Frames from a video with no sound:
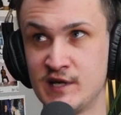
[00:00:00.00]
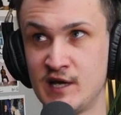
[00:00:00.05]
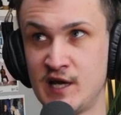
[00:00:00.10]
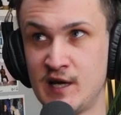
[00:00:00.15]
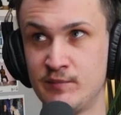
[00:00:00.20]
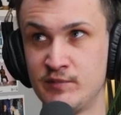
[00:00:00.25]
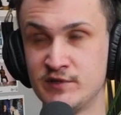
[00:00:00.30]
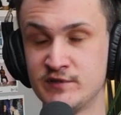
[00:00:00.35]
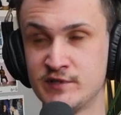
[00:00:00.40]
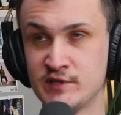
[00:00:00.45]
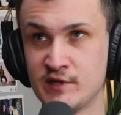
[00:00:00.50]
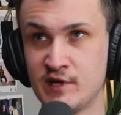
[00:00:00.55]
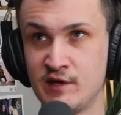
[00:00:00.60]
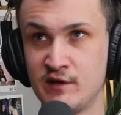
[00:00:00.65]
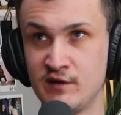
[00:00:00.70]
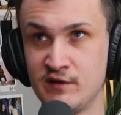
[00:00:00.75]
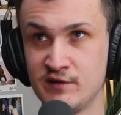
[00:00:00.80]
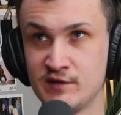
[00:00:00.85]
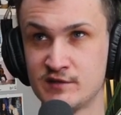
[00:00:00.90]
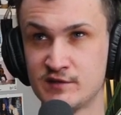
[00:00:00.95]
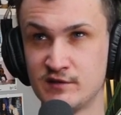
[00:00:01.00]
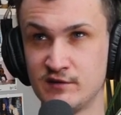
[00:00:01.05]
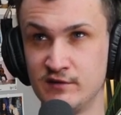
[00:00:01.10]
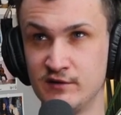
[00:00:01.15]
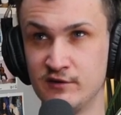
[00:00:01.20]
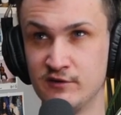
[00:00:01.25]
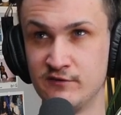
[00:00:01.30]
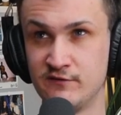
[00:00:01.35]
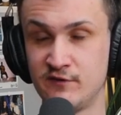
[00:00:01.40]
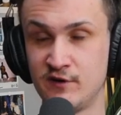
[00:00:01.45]
happen to kind of like
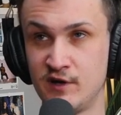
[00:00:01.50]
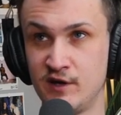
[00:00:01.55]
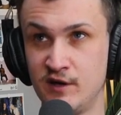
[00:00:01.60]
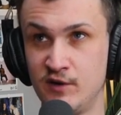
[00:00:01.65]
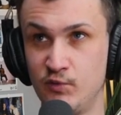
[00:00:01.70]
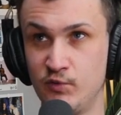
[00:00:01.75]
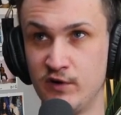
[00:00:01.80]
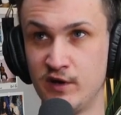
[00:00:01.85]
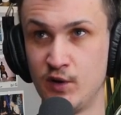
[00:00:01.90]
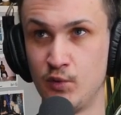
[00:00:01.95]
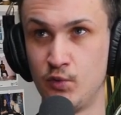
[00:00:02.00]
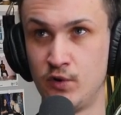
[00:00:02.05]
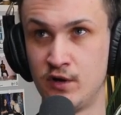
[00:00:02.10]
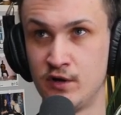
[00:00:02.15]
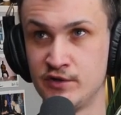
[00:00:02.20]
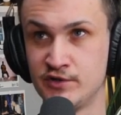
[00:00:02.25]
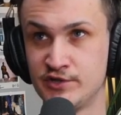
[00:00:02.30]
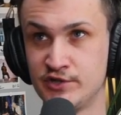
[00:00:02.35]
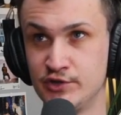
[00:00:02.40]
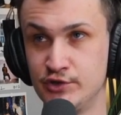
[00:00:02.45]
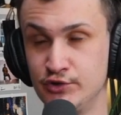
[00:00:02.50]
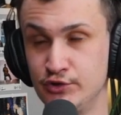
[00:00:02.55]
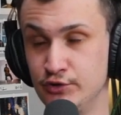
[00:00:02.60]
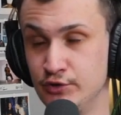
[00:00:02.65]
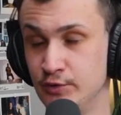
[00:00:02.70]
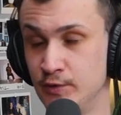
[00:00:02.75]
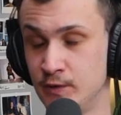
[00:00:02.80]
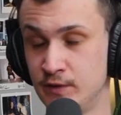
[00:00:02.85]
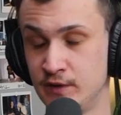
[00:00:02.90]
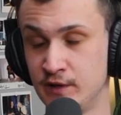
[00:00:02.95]
solidify what I wanted to
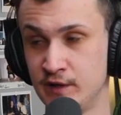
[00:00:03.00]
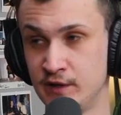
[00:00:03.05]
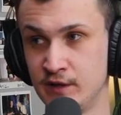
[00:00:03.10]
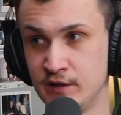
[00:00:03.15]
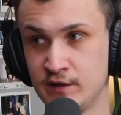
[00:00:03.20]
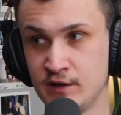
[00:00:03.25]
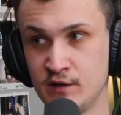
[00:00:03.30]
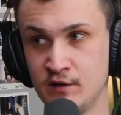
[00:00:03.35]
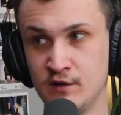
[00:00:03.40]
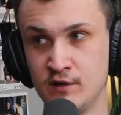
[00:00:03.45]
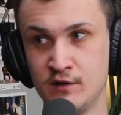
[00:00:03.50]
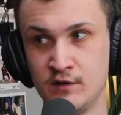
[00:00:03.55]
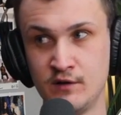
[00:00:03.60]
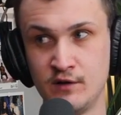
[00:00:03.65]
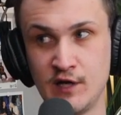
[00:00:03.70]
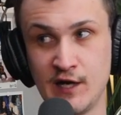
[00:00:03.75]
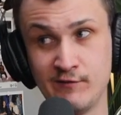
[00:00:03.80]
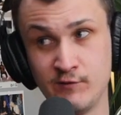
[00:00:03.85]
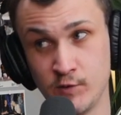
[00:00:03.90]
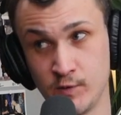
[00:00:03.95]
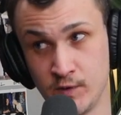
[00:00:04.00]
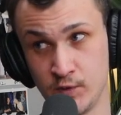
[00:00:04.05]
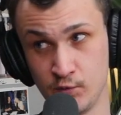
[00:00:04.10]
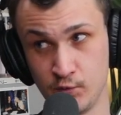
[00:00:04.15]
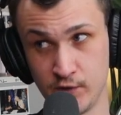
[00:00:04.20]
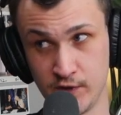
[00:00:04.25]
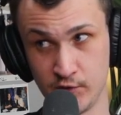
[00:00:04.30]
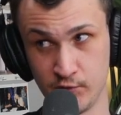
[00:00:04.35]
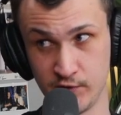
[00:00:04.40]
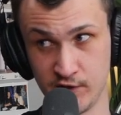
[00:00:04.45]
do. And like everyone
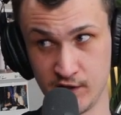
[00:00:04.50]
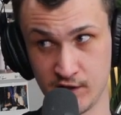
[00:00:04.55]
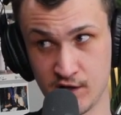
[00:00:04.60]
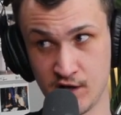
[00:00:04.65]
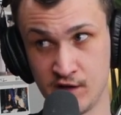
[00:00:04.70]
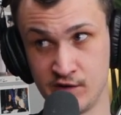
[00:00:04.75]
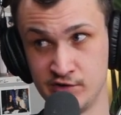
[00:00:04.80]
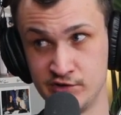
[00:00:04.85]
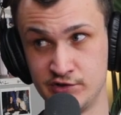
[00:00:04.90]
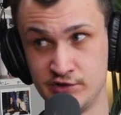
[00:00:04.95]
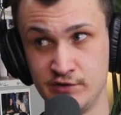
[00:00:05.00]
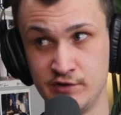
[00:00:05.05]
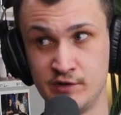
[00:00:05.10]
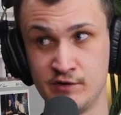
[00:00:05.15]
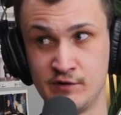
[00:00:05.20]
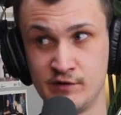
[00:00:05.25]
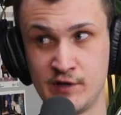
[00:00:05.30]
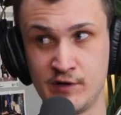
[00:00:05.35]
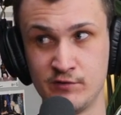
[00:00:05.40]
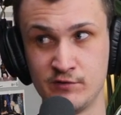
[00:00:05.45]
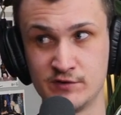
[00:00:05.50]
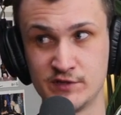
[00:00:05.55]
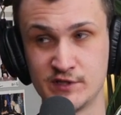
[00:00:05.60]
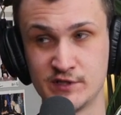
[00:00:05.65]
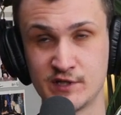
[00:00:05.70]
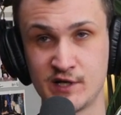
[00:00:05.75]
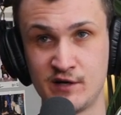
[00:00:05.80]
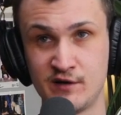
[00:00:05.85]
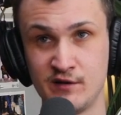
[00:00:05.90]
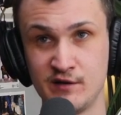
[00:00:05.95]
went away to college, and I was just
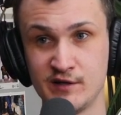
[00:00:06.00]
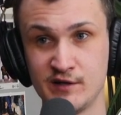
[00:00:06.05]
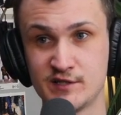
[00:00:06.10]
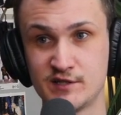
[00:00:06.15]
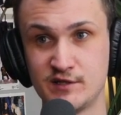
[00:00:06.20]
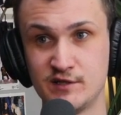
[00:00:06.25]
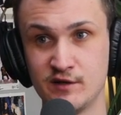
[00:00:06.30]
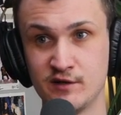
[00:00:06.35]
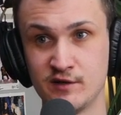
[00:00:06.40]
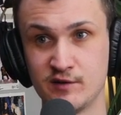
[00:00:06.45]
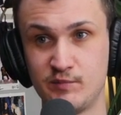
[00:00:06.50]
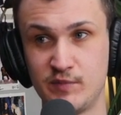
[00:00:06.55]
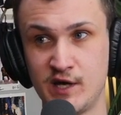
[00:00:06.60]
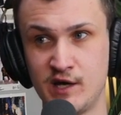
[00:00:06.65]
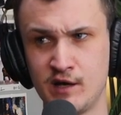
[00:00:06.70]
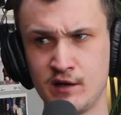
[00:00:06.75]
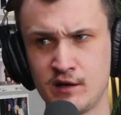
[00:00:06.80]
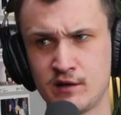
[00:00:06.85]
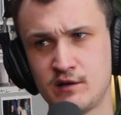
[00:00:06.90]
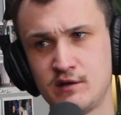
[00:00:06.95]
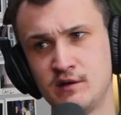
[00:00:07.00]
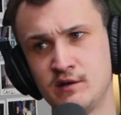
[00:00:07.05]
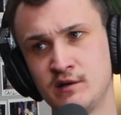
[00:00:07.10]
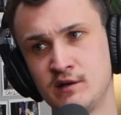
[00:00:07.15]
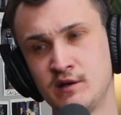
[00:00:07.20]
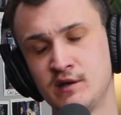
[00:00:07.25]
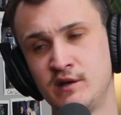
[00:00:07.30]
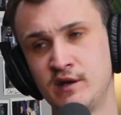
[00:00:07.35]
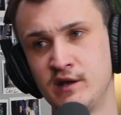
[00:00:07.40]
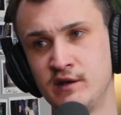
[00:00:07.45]
kind of like stuck back in
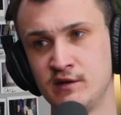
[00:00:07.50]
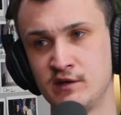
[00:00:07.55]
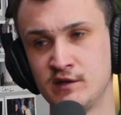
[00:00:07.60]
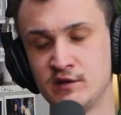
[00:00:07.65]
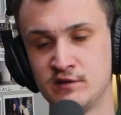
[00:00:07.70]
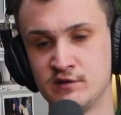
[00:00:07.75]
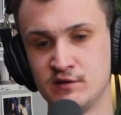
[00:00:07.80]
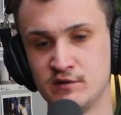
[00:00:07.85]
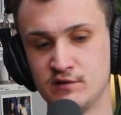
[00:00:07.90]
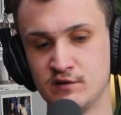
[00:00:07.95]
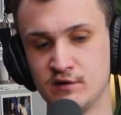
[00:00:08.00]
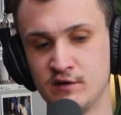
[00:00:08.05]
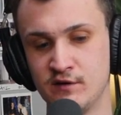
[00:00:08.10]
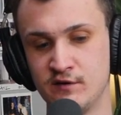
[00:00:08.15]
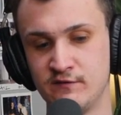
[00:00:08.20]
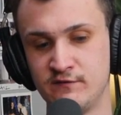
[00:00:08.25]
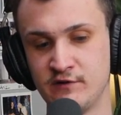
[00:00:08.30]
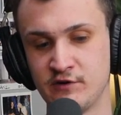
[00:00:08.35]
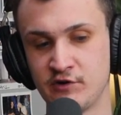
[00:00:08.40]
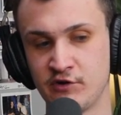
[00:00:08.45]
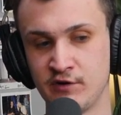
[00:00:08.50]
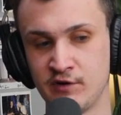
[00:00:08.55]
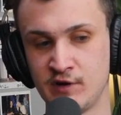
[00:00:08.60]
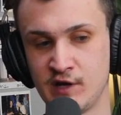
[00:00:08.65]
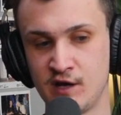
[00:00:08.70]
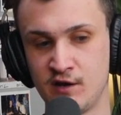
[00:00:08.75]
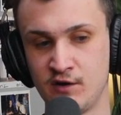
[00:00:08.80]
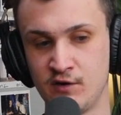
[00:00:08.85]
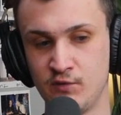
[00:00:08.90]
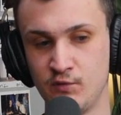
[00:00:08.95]
Connecticut, figuring
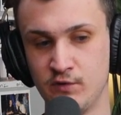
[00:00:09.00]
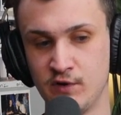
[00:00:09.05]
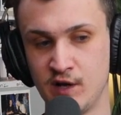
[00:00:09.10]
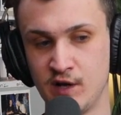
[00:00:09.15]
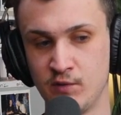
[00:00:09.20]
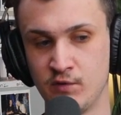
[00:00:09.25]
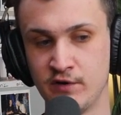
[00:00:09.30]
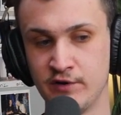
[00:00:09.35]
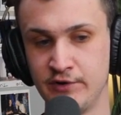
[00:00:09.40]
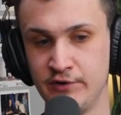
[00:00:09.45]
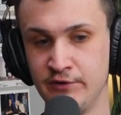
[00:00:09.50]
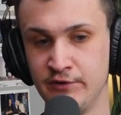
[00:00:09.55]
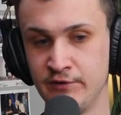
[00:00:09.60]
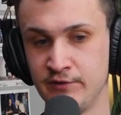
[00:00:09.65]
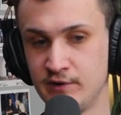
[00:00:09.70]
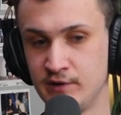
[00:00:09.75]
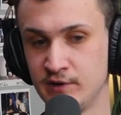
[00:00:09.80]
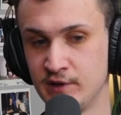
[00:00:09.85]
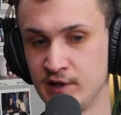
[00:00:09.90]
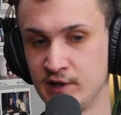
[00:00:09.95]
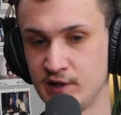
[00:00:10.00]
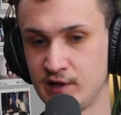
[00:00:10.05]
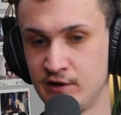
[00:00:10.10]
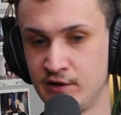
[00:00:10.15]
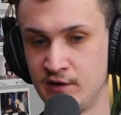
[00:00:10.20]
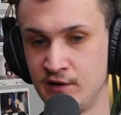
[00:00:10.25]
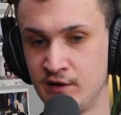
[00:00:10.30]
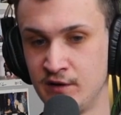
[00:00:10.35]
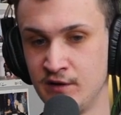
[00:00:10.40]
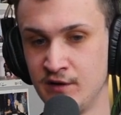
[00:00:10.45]
out what I want to do and like how
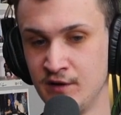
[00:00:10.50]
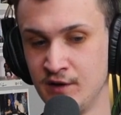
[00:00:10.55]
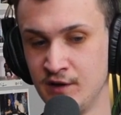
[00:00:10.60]
to